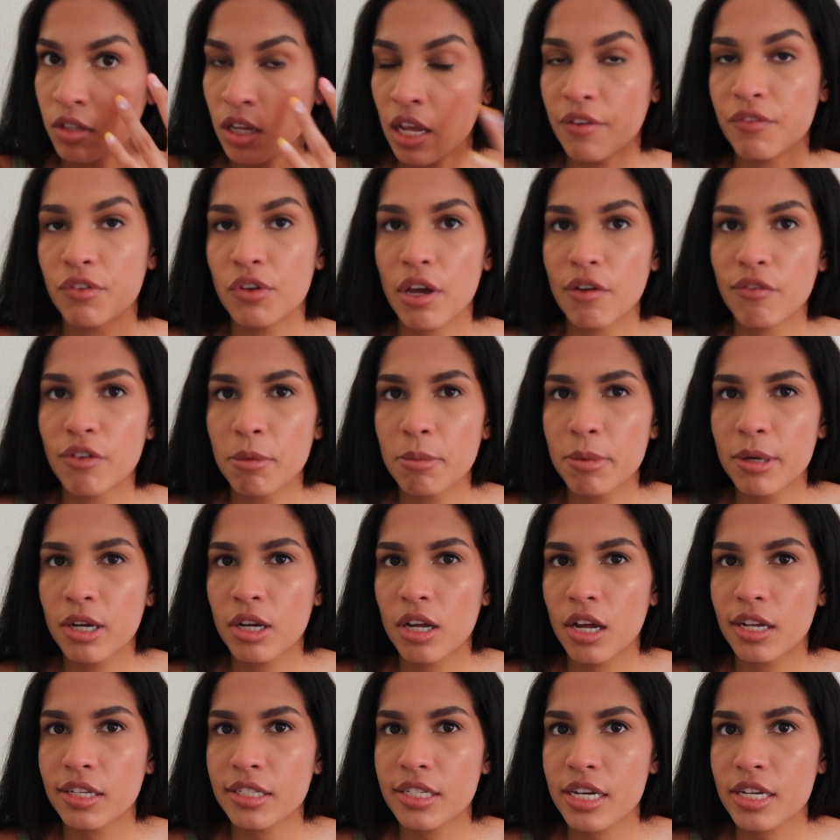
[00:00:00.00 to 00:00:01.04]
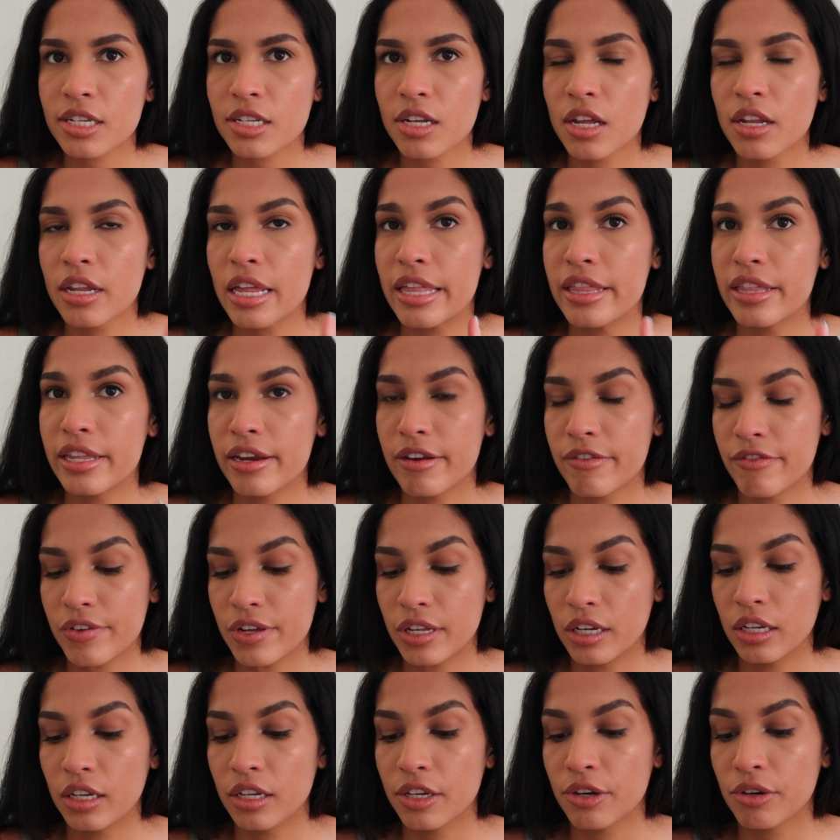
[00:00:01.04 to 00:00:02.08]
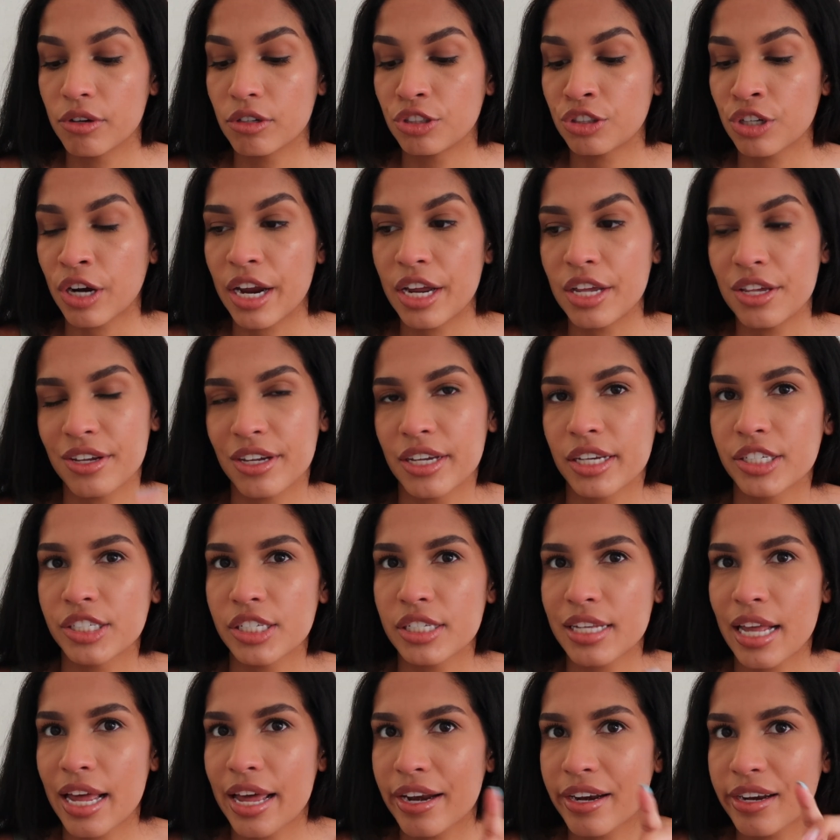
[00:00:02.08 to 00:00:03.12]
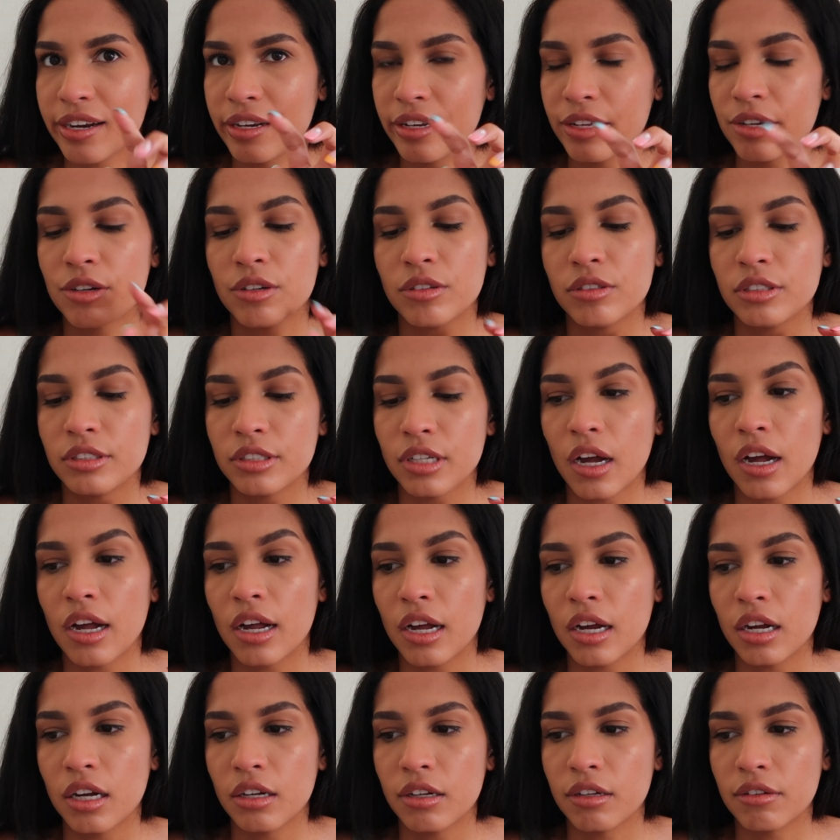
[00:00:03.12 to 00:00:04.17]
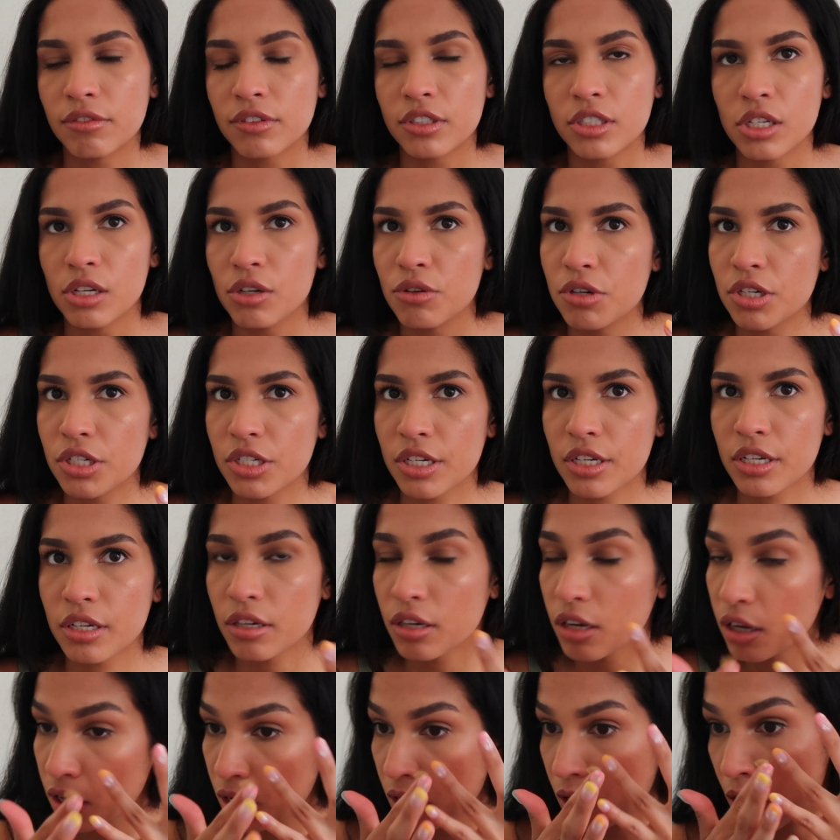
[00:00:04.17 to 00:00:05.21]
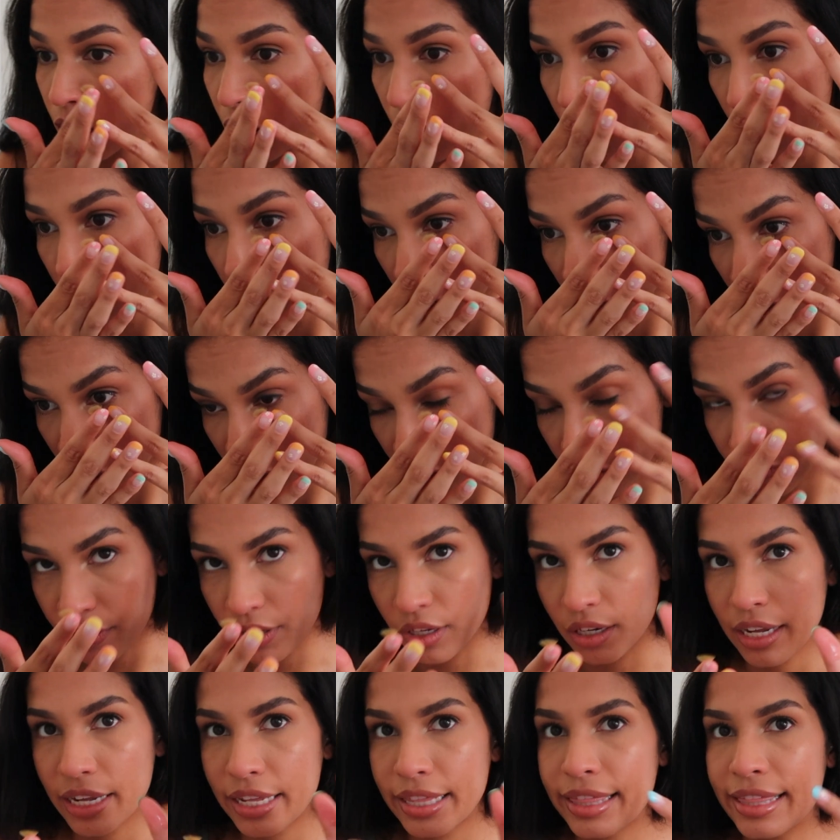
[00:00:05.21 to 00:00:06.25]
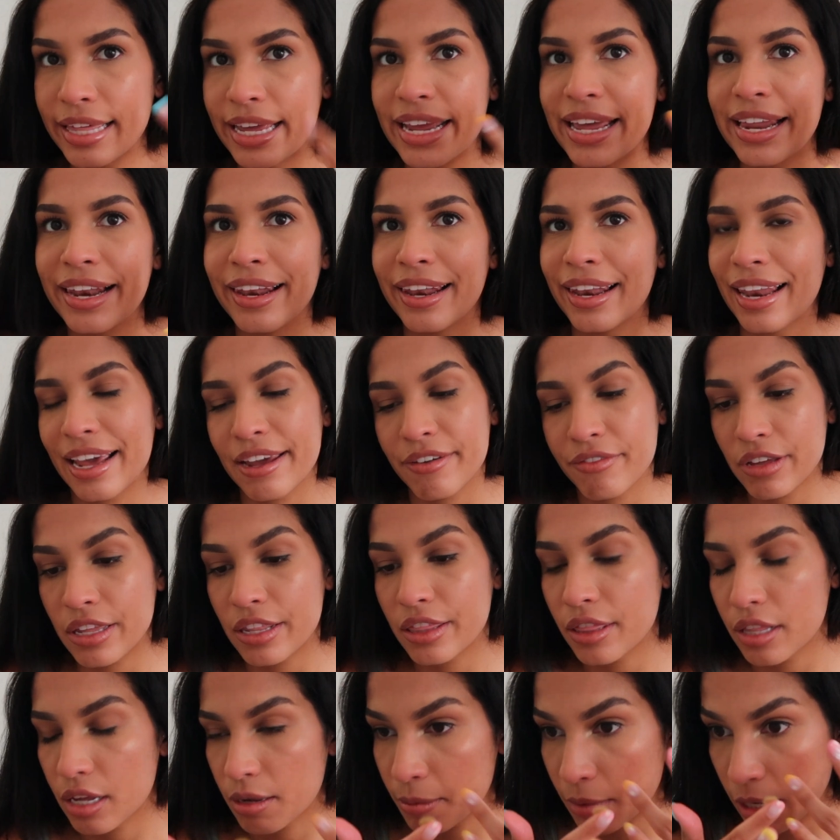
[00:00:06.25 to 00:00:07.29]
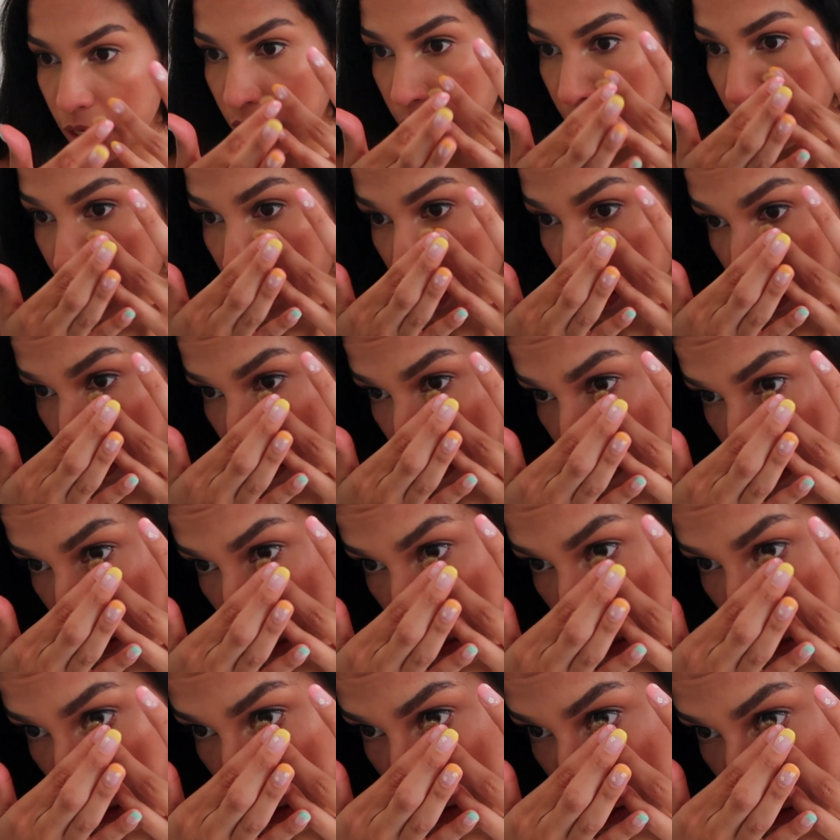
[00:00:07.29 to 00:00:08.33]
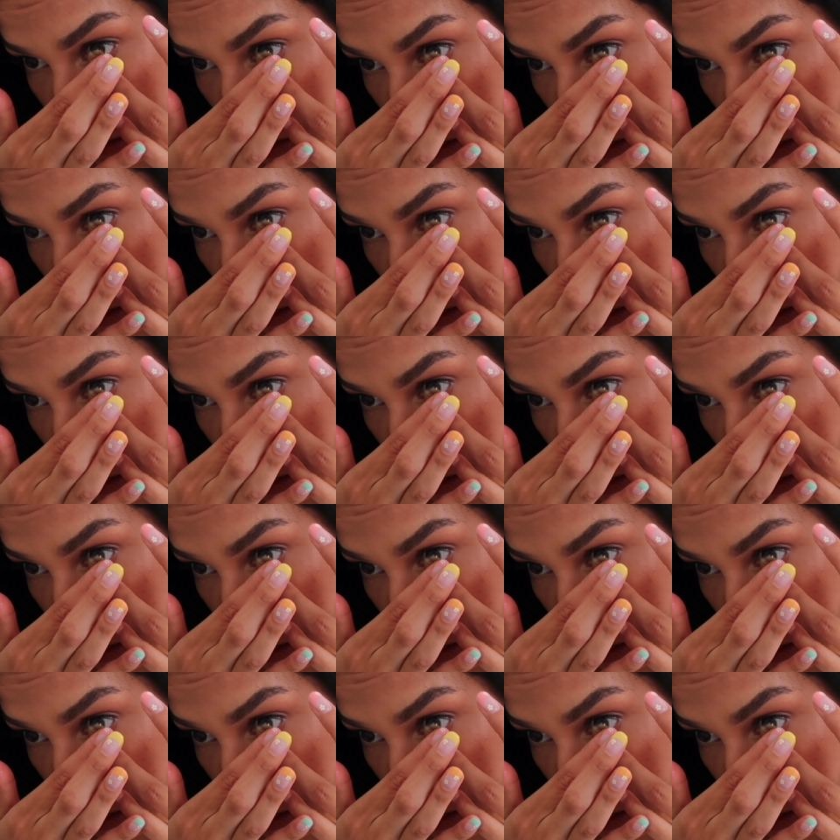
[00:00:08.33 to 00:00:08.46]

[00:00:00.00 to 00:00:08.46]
If you ever put contacts on and they feel a little dry, you could just add a little dot of solution and I feel like they liven them up a little bit.